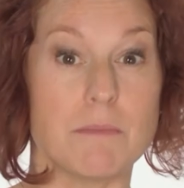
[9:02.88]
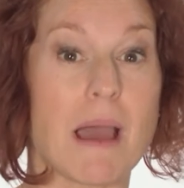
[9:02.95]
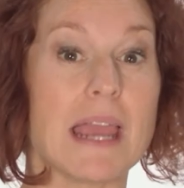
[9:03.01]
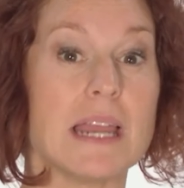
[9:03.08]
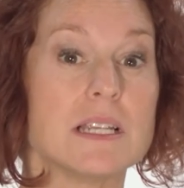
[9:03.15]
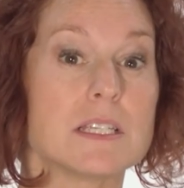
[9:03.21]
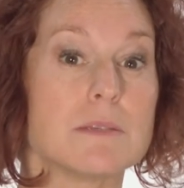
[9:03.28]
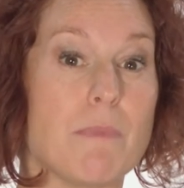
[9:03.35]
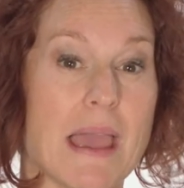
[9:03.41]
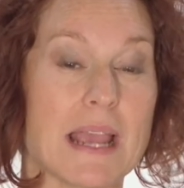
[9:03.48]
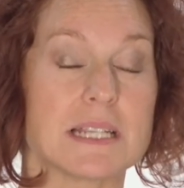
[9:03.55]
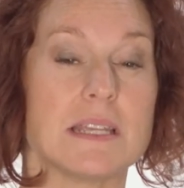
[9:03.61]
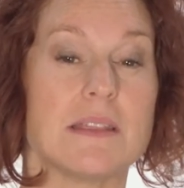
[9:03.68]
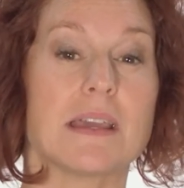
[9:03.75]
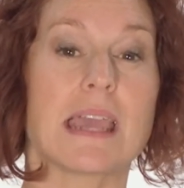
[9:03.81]
by
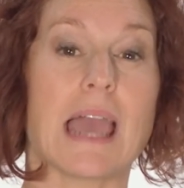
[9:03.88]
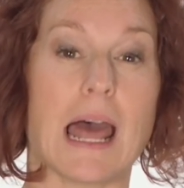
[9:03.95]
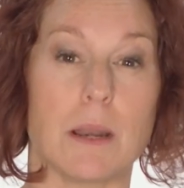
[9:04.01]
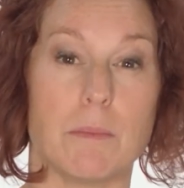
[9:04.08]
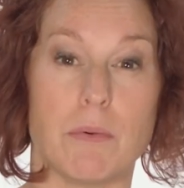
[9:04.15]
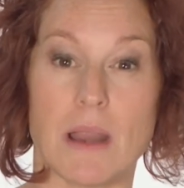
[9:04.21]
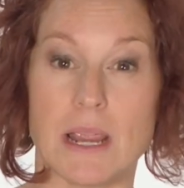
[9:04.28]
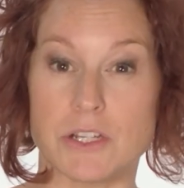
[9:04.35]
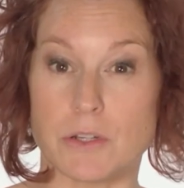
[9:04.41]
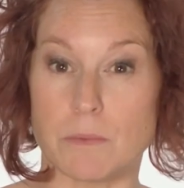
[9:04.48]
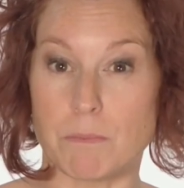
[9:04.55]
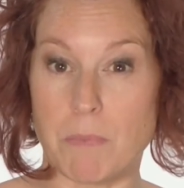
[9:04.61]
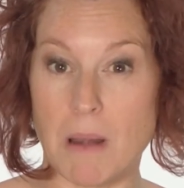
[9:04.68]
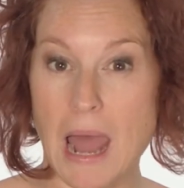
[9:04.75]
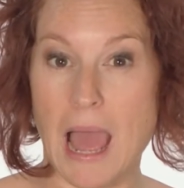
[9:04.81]
inspecting the
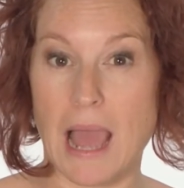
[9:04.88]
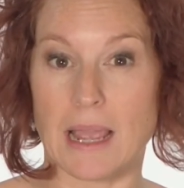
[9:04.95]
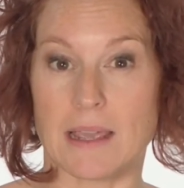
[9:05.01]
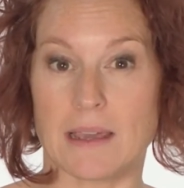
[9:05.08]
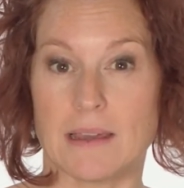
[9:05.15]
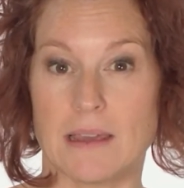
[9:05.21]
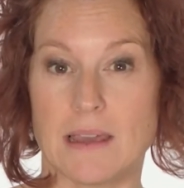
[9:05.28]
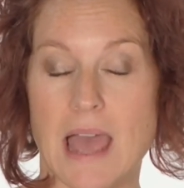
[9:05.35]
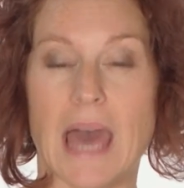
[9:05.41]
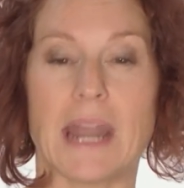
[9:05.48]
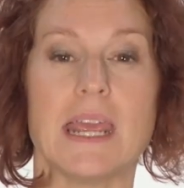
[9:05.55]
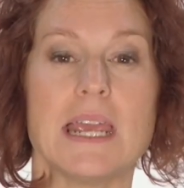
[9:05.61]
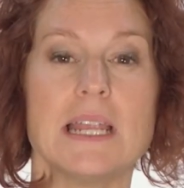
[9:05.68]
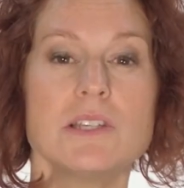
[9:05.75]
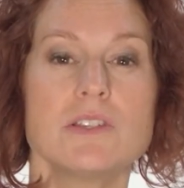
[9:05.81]
calibration plaque and
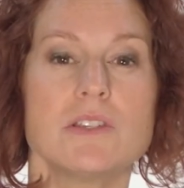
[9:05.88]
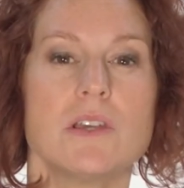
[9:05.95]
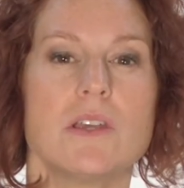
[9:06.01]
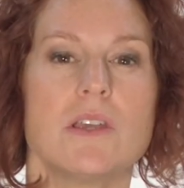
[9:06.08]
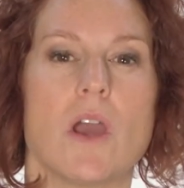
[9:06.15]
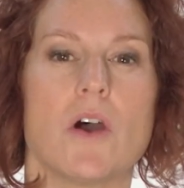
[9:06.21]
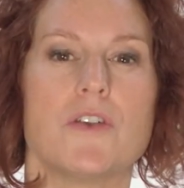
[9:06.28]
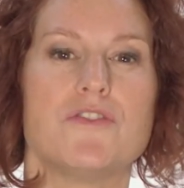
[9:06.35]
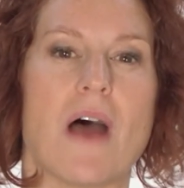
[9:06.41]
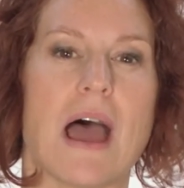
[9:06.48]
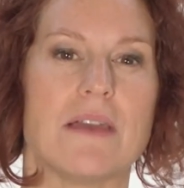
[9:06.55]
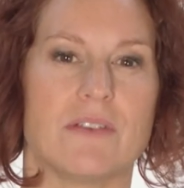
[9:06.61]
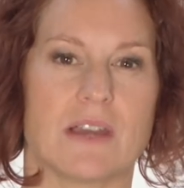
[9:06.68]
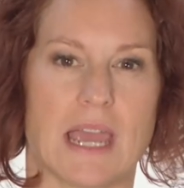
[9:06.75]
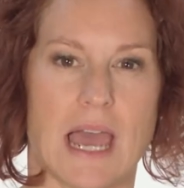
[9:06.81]
insert your
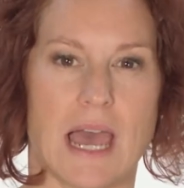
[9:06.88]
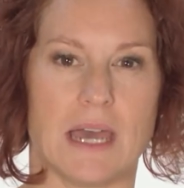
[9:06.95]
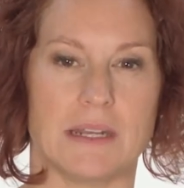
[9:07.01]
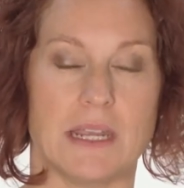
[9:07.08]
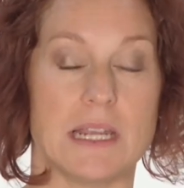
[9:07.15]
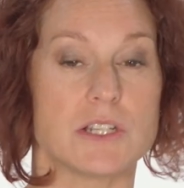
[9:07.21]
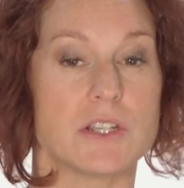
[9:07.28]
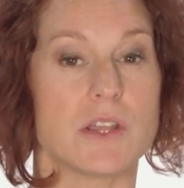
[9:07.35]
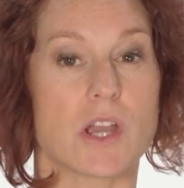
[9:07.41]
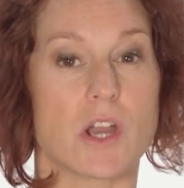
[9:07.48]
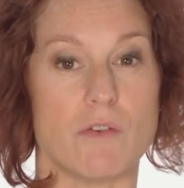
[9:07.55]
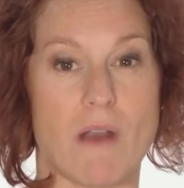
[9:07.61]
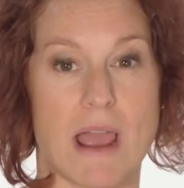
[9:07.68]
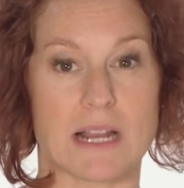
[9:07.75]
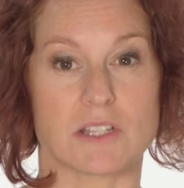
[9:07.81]
driver card into the
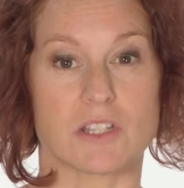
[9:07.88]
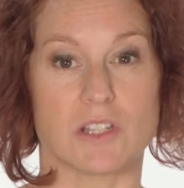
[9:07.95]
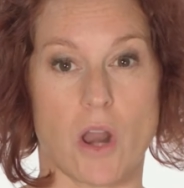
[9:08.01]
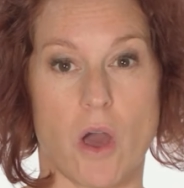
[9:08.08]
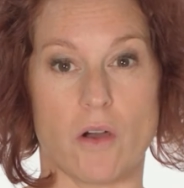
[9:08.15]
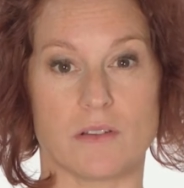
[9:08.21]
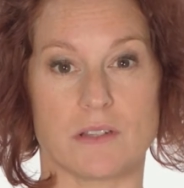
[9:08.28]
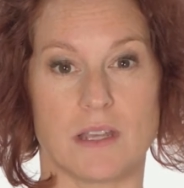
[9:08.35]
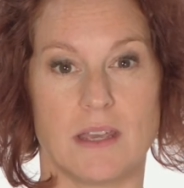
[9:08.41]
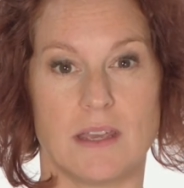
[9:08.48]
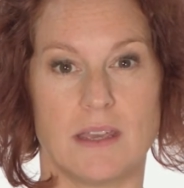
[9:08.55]
correct slot.